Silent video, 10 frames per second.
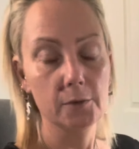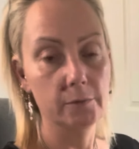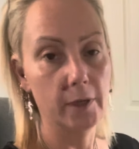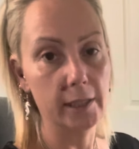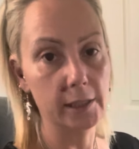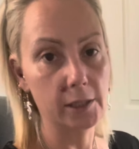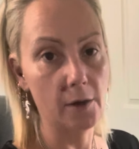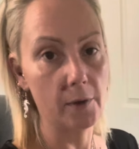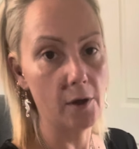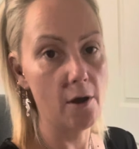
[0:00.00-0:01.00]
what is
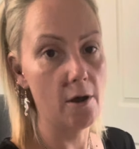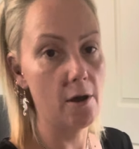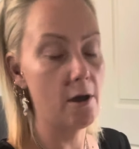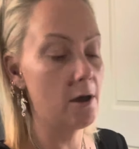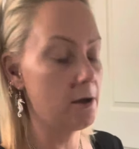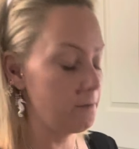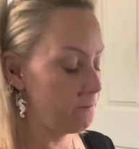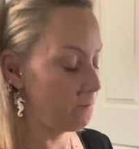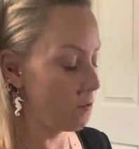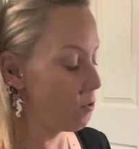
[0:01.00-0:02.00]
going on
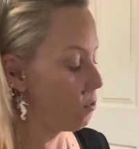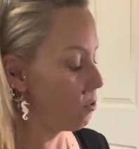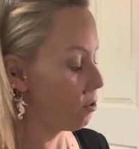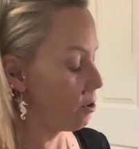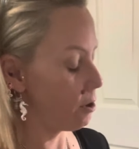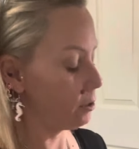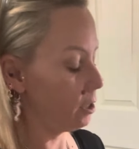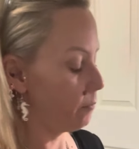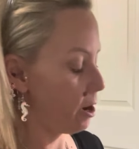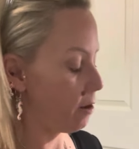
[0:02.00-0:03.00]
for
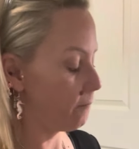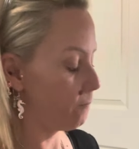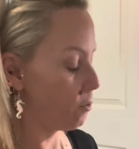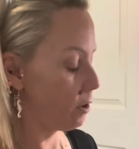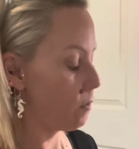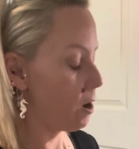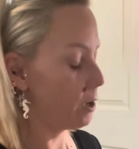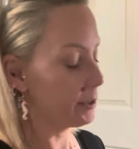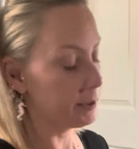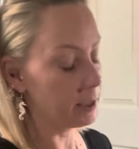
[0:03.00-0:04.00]
Libra, Four of
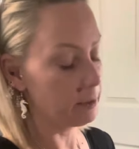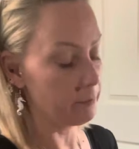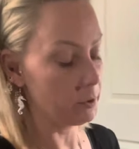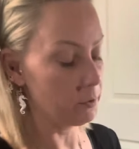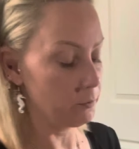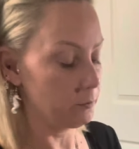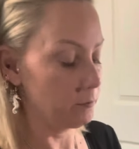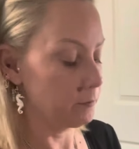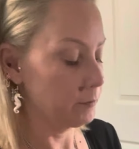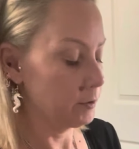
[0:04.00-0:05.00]
Wands and the Moon.
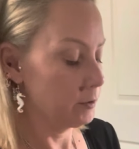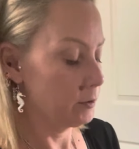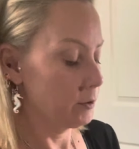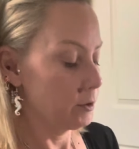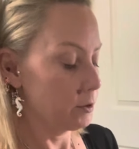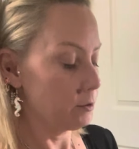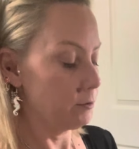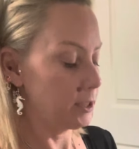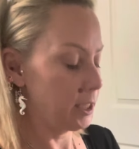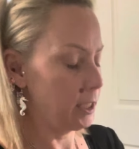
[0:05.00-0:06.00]
You
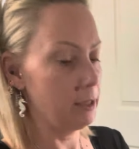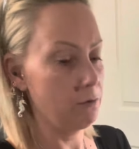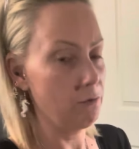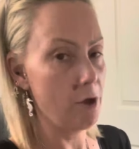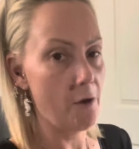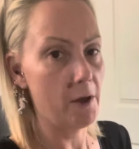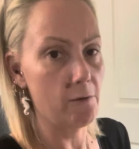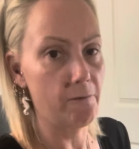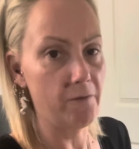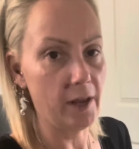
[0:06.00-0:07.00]
see it, you know it,
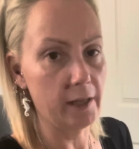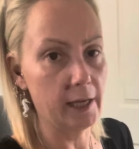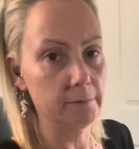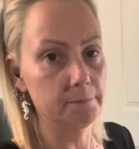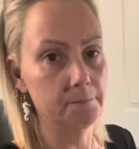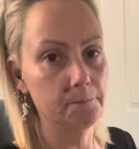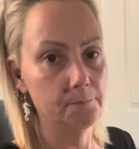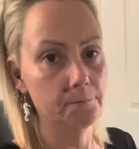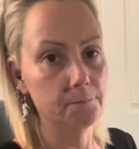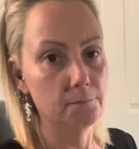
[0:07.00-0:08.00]
you feel it.
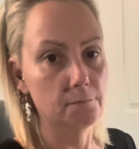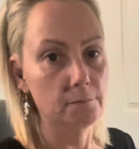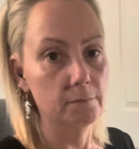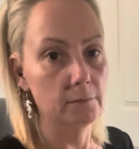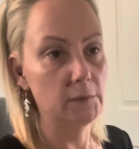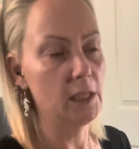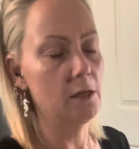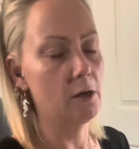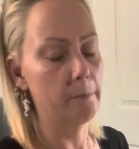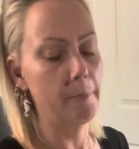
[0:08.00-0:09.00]
It's in
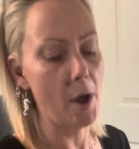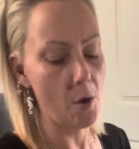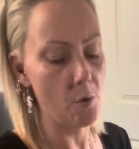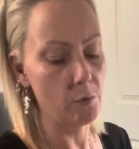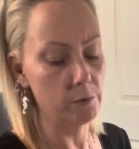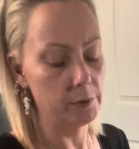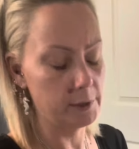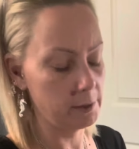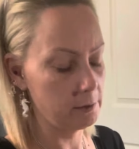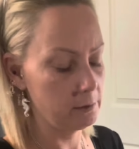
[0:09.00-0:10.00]
your
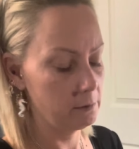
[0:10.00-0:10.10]
bones.